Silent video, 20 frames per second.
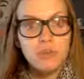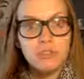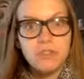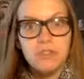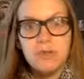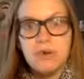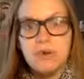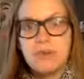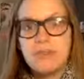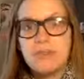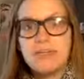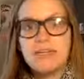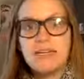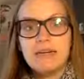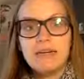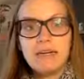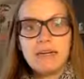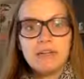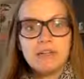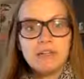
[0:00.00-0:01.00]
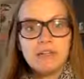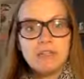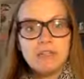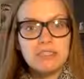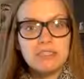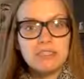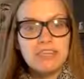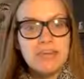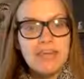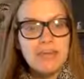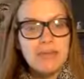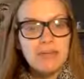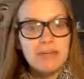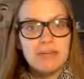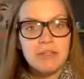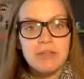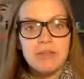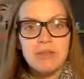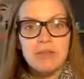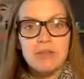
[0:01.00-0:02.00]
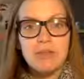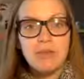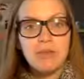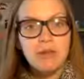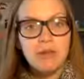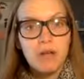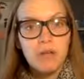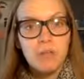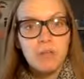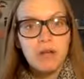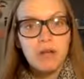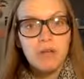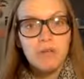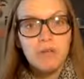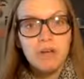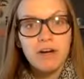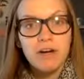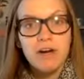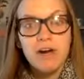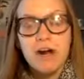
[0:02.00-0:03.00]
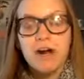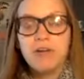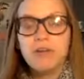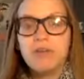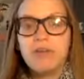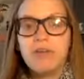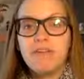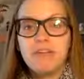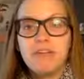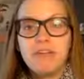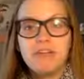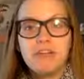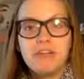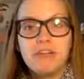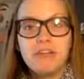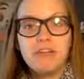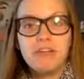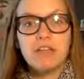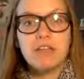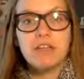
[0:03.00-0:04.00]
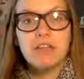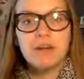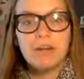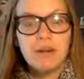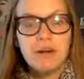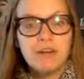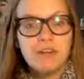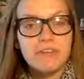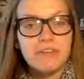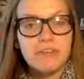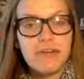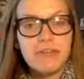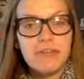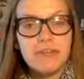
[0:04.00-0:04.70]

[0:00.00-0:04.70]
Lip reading: Do you want to be done by a certain day because you have people coming over? Are you giving yourself a long period of time